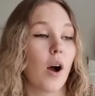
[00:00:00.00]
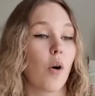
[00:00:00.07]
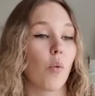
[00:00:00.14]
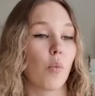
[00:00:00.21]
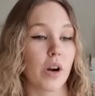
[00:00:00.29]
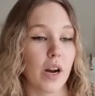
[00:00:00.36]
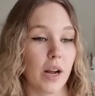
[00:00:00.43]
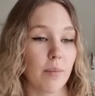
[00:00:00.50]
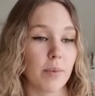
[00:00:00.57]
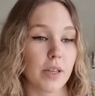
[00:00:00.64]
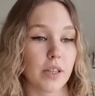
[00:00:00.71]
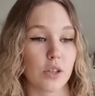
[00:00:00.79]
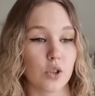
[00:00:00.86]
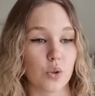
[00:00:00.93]
What I'm
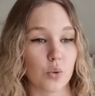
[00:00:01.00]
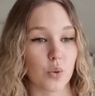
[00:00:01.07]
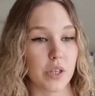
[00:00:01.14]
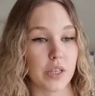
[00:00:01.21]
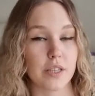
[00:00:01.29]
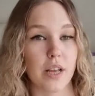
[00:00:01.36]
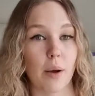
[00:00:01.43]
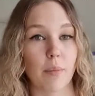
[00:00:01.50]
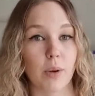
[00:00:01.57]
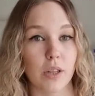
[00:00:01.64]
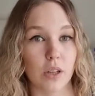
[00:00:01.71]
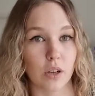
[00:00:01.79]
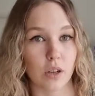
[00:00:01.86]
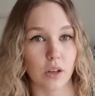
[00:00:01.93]
gonna do is I'm
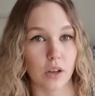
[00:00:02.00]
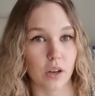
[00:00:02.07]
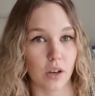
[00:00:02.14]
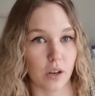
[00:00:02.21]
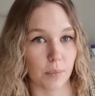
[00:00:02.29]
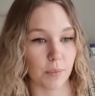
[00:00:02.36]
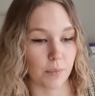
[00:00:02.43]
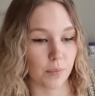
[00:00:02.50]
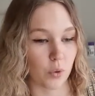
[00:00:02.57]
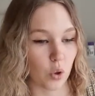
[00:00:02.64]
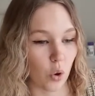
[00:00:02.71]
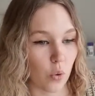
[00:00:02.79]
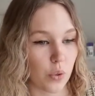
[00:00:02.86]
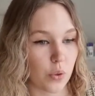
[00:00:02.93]
gonna
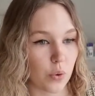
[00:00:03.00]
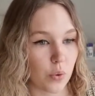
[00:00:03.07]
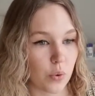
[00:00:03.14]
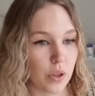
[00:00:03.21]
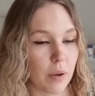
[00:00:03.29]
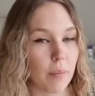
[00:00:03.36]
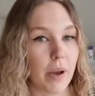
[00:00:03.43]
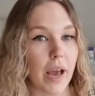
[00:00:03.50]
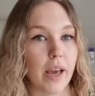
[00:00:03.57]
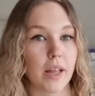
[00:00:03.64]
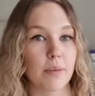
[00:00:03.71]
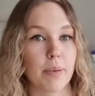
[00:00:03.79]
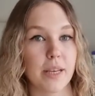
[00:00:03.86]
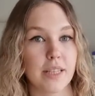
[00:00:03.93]
go through them
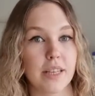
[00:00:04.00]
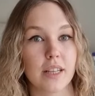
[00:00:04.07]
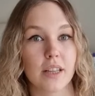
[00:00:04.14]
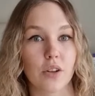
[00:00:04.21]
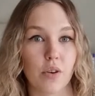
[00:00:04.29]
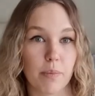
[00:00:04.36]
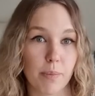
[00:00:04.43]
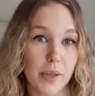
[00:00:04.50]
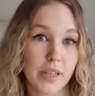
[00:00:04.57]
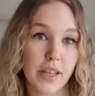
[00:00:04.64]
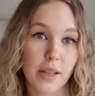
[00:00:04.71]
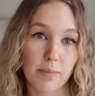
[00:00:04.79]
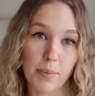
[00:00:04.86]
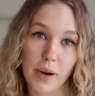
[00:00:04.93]
and basically repeat
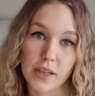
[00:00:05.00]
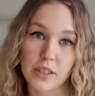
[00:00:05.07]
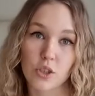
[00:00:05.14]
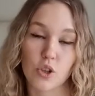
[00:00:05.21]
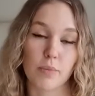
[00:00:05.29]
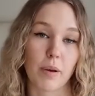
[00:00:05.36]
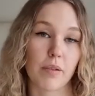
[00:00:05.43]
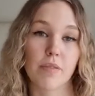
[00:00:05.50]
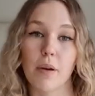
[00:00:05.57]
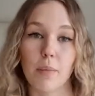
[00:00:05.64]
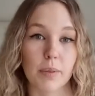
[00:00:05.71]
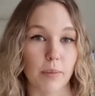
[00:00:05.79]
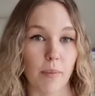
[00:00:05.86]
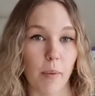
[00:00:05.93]
and practice on my
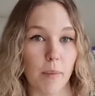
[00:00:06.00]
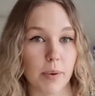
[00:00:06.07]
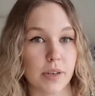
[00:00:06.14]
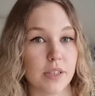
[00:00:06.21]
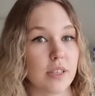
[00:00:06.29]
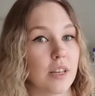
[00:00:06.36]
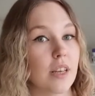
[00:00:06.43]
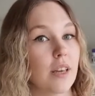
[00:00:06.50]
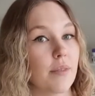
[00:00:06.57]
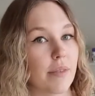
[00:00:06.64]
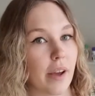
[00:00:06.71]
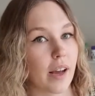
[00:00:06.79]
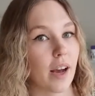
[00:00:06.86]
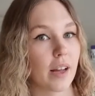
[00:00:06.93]
family members if
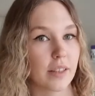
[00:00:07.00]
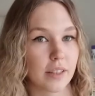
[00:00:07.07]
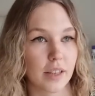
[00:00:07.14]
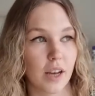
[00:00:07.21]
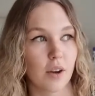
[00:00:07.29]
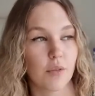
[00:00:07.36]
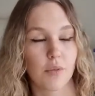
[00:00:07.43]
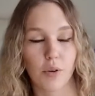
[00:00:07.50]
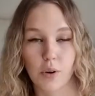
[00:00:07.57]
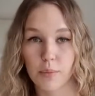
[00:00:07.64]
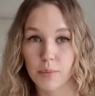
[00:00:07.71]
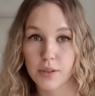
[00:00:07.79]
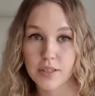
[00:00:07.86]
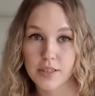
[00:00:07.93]
I can't
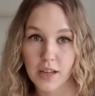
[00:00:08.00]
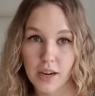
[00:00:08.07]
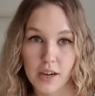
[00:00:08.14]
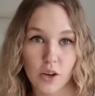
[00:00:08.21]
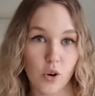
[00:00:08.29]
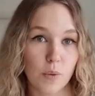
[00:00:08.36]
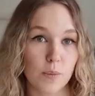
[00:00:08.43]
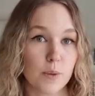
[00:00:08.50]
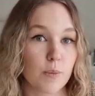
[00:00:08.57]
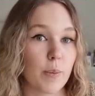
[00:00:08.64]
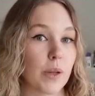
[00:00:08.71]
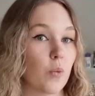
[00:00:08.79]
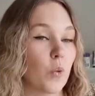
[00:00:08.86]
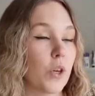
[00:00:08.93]
form study groups,
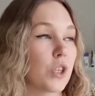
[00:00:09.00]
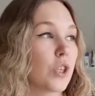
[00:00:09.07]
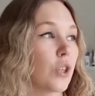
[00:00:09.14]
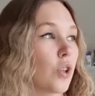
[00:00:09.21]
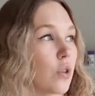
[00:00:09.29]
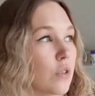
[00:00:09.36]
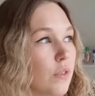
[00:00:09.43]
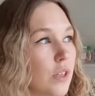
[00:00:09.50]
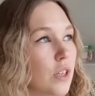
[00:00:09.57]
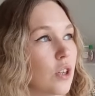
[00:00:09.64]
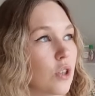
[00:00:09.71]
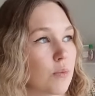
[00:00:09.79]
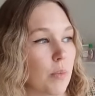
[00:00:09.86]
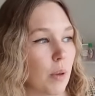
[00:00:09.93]
but watching those
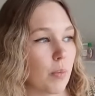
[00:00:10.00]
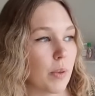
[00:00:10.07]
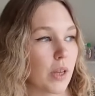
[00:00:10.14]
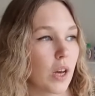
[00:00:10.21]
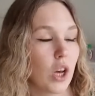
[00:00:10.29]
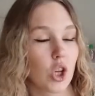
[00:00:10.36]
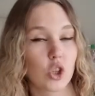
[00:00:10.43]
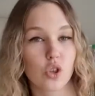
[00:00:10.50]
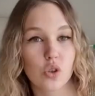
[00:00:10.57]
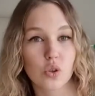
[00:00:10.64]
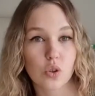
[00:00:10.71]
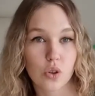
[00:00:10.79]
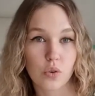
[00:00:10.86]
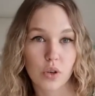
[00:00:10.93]
videos maybe 2
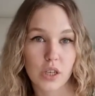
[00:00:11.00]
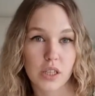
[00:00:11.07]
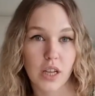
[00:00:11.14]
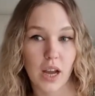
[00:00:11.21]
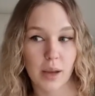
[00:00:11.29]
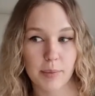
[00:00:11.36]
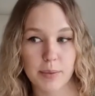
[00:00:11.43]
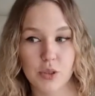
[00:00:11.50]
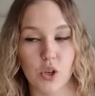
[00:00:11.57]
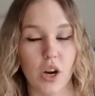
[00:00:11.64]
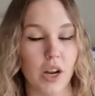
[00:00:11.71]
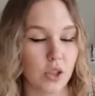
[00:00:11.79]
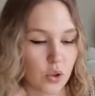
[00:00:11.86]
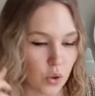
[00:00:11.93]
to 3 times,
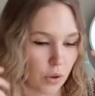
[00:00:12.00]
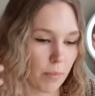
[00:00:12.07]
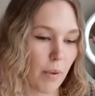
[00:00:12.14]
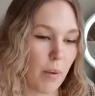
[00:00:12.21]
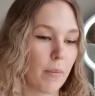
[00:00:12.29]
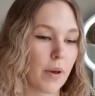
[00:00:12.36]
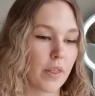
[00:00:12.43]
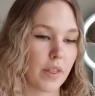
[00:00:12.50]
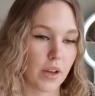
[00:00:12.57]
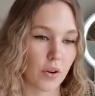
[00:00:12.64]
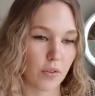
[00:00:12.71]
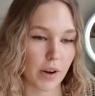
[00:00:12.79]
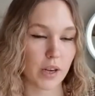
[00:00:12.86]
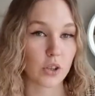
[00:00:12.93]
trying to remember the
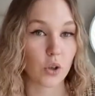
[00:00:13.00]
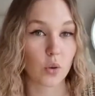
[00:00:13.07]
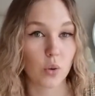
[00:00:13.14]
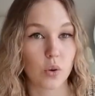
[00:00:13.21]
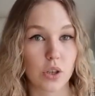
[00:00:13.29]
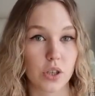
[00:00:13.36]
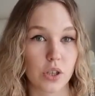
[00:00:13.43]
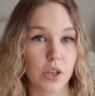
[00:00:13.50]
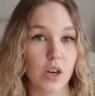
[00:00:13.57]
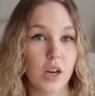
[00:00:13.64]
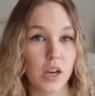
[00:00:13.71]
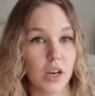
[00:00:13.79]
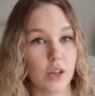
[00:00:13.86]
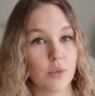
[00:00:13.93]
correct order
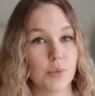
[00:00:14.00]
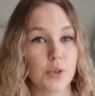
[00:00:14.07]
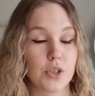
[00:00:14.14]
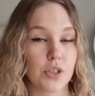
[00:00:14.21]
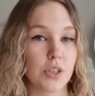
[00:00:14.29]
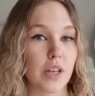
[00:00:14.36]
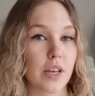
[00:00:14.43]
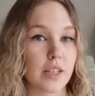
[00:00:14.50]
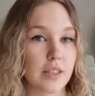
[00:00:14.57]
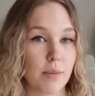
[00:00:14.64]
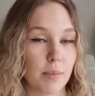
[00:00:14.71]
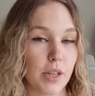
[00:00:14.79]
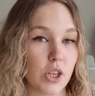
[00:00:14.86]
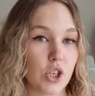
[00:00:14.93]
in which the
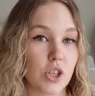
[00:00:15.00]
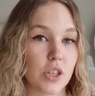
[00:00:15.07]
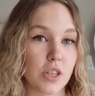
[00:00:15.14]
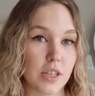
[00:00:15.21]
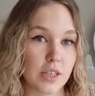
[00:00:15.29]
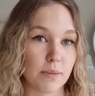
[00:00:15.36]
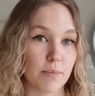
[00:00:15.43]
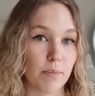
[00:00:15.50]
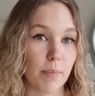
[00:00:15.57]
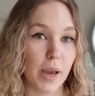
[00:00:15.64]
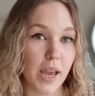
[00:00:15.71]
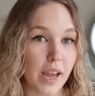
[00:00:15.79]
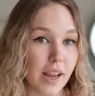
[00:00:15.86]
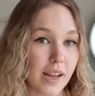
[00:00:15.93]
examination is
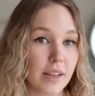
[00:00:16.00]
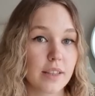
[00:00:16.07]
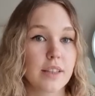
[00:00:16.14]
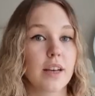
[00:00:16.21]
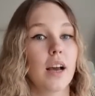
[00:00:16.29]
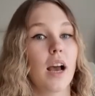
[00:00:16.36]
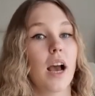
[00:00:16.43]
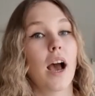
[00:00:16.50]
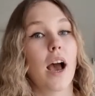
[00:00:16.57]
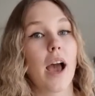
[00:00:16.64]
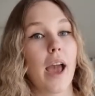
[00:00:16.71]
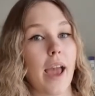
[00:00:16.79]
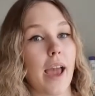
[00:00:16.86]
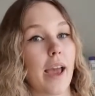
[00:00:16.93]
made,
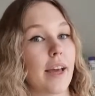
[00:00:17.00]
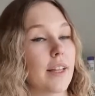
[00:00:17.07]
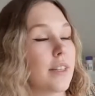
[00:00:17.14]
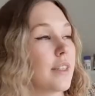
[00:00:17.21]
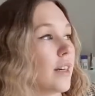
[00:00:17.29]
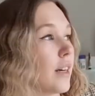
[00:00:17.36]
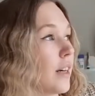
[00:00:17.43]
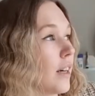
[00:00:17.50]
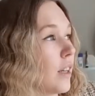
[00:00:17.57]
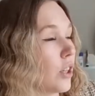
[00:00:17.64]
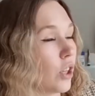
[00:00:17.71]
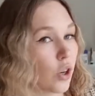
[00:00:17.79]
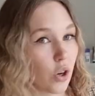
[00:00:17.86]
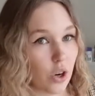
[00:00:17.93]
and
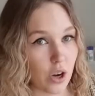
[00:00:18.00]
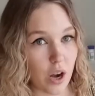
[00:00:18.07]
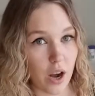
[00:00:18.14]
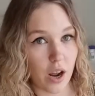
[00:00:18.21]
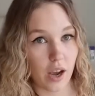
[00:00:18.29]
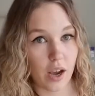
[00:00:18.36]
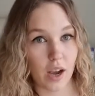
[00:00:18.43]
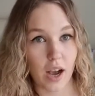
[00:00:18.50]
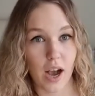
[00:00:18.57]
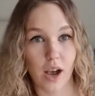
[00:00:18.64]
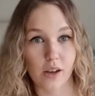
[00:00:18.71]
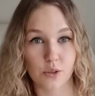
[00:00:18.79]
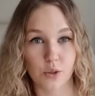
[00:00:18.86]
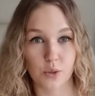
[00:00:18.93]
learn
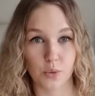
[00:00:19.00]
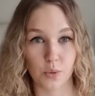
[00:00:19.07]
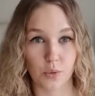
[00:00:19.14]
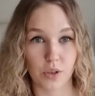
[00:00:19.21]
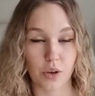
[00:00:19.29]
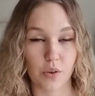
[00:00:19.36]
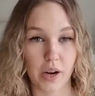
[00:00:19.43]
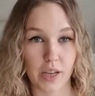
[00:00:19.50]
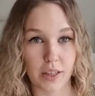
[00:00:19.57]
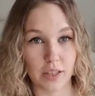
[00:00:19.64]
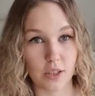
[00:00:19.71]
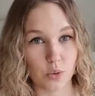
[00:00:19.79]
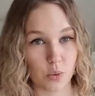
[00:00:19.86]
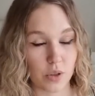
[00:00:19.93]
how to correctly
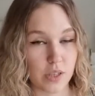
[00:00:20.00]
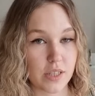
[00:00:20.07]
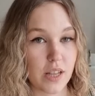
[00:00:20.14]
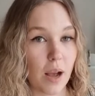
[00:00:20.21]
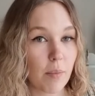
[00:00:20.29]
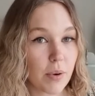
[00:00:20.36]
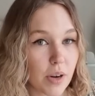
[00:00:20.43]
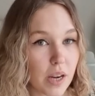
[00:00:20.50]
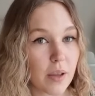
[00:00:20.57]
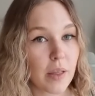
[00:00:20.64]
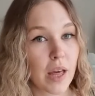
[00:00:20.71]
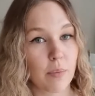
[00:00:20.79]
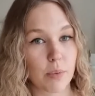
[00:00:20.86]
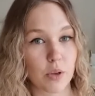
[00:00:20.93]
do the summary,
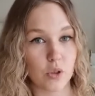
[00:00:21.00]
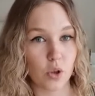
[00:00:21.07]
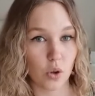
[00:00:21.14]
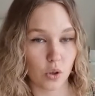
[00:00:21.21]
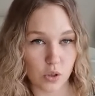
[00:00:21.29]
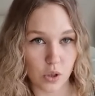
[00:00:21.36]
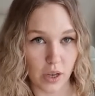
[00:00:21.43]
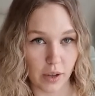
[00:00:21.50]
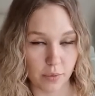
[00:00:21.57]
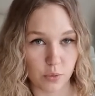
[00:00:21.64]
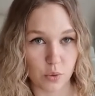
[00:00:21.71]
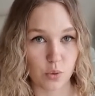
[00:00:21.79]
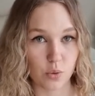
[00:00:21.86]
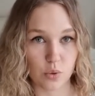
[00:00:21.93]
because you also have
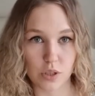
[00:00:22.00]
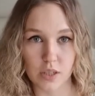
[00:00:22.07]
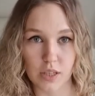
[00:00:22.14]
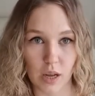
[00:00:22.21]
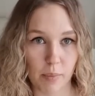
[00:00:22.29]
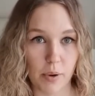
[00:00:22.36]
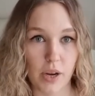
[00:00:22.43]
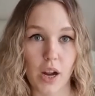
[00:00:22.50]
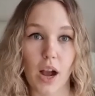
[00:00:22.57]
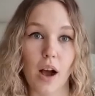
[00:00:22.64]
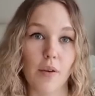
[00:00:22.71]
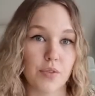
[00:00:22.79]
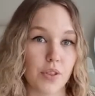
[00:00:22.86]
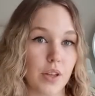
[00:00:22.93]
to do the summary
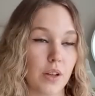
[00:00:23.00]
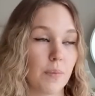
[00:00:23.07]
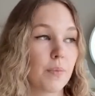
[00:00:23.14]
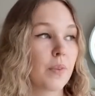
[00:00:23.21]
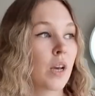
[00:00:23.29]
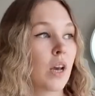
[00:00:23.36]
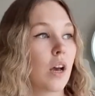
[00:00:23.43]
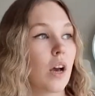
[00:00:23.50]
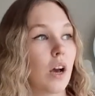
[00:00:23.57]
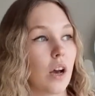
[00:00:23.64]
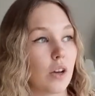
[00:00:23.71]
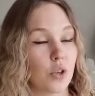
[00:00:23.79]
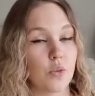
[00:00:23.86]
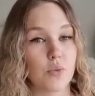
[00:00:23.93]
after
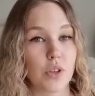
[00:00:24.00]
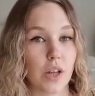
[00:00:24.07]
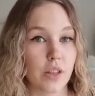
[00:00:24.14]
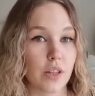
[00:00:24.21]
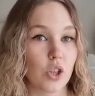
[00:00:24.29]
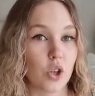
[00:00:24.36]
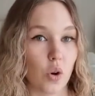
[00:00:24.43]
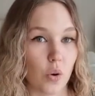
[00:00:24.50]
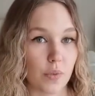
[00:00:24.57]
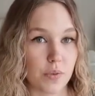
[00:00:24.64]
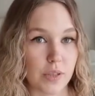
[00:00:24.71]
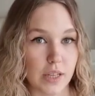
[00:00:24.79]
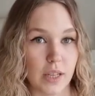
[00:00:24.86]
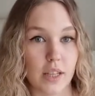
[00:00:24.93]
you've done your
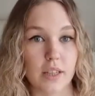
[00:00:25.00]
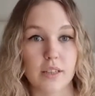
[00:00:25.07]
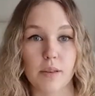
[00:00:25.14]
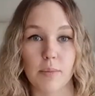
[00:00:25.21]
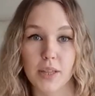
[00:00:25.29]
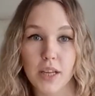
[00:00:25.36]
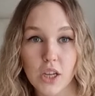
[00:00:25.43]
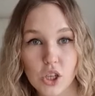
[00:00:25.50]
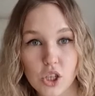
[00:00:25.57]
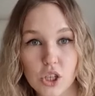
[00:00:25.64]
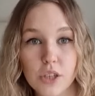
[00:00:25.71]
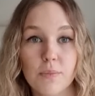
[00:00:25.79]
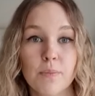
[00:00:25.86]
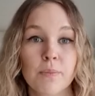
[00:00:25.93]
physical
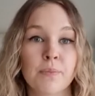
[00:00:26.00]
examination.